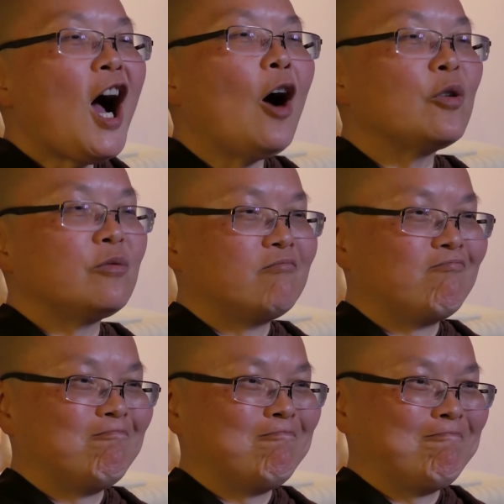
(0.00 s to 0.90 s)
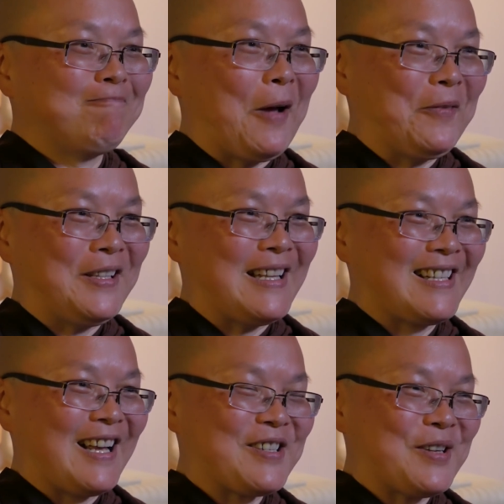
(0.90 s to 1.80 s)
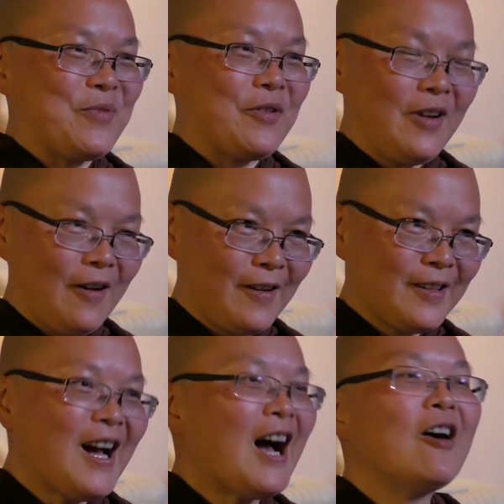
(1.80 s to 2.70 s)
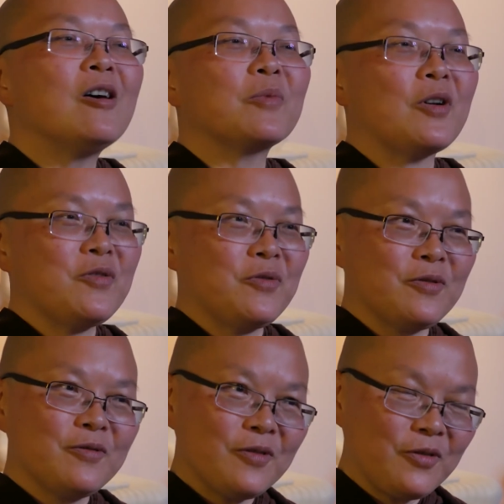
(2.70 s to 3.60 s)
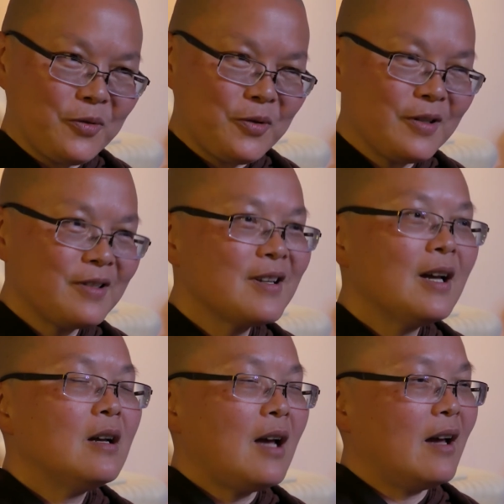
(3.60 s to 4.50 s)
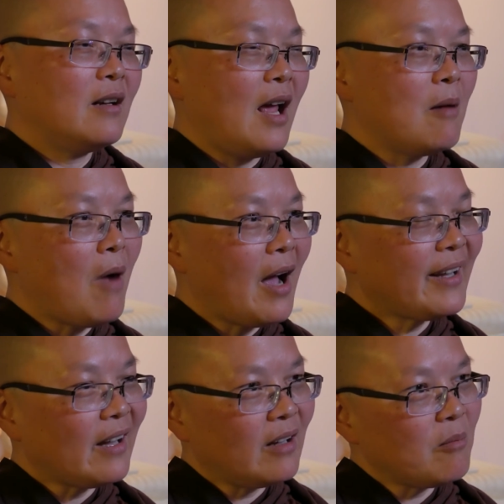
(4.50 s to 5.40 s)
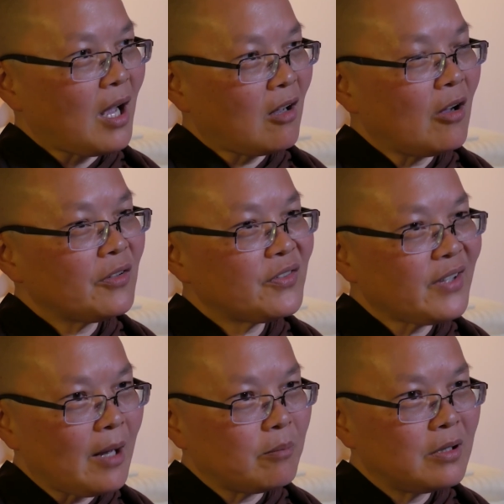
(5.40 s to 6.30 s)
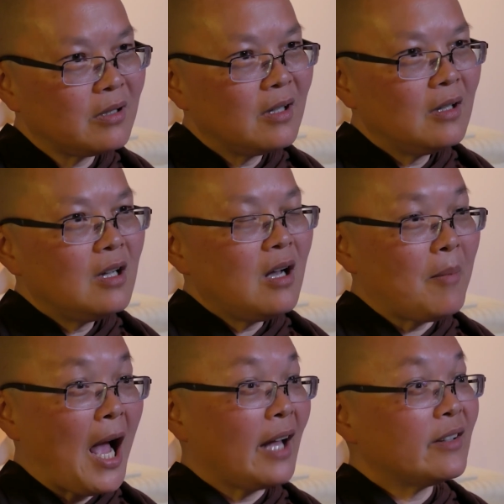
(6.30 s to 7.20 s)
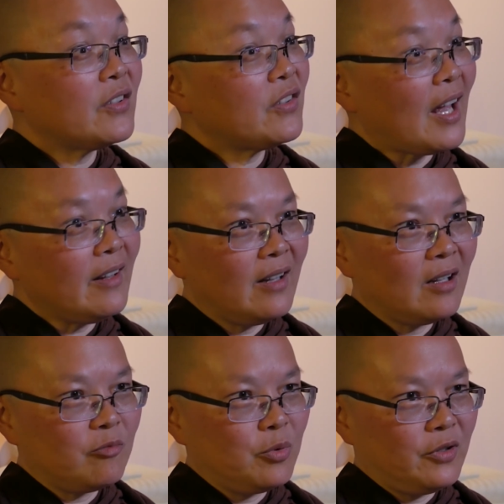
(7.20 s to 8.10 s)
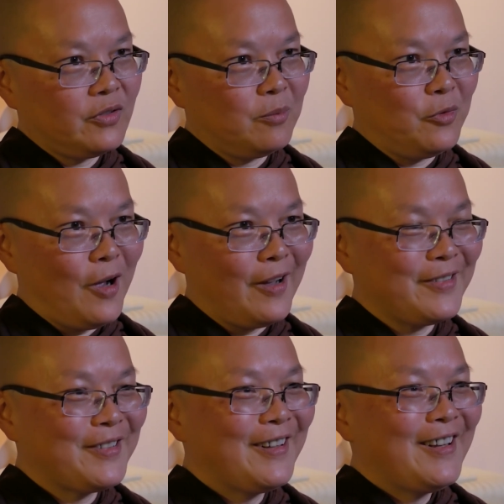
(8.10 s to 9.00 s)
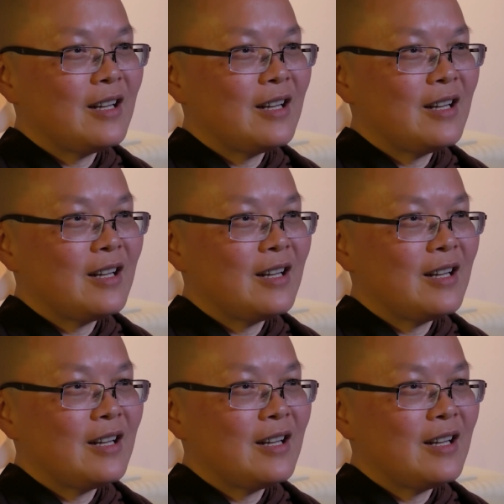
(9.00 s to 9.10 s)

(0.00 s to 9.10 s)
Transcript: I'll have the discussion with her, how I'm going to do it, and am I getting my concept, my understanding of Buddhism right?